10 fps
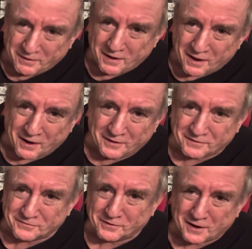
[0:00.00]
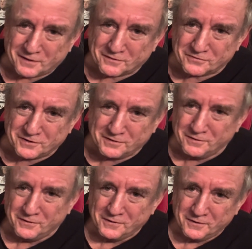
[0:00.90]
And I just look at it to see
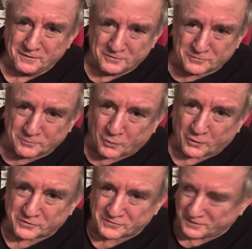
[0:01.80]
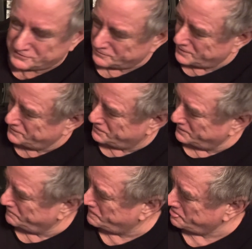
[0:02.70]
sports. That's the main
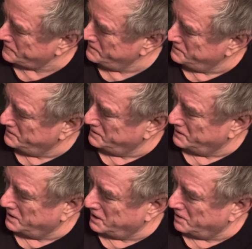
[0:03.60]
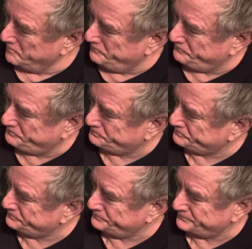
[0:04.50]
thing.
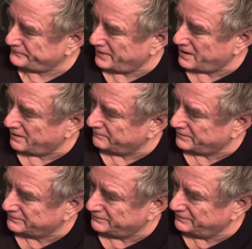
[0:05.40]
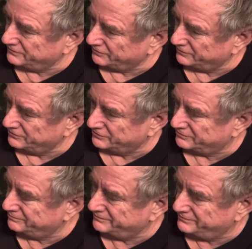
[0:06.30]
Yeah, I could easily just
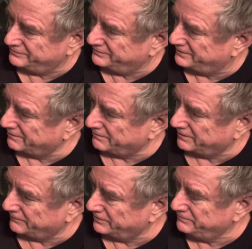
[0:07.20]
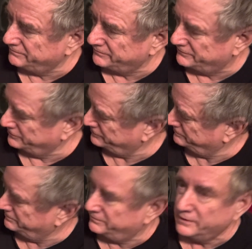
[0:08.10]
get rid of it and just
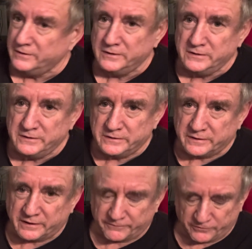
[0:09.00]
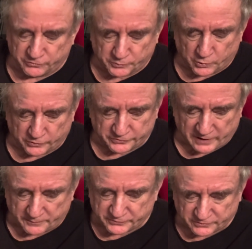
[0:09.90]
get a few sports
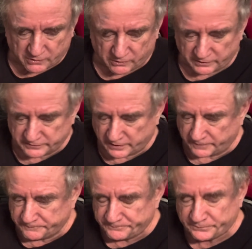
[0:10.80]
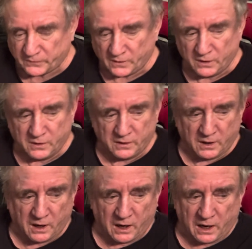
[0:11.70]
apps, call it a day.
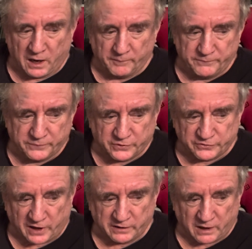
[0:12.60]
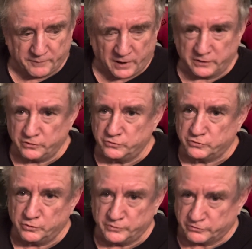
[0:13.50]
Because I'm on
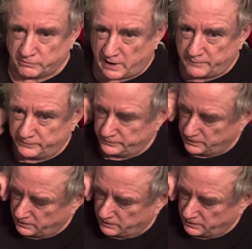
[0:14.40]
YouTube just grabbing